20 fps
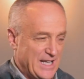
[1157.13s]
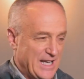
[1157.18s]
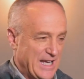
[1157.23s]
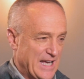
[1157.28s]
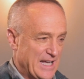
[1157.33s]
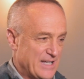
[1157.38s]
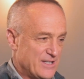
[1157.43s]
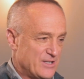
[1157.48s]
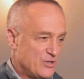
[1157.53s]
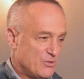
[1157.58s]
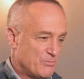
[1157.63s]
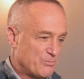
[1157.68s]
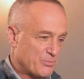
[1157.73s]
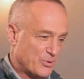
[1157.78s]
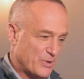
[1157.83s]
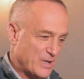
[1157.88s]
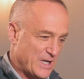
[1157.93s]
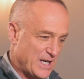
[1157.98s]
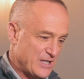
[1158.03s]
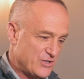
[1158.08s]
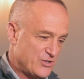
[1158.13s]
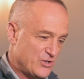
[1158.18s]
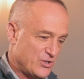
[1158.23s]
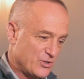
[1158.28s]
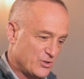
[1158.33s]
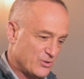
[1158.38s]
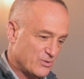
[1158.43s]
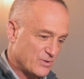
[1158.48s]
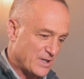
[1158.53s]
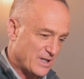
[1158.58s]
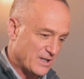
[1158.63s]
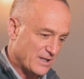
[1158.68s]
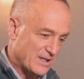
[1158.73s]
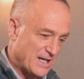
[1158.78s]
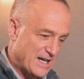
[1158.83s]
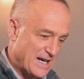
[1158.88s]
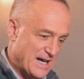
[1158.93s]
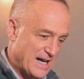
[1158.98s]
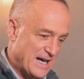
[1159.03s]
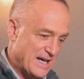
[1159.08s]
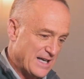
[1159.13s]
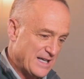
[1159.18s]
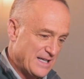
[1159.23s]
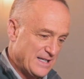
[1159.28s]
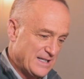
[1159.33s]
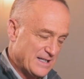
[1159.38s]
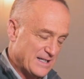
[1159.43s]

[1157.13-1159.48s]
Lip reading: and who pray to Allah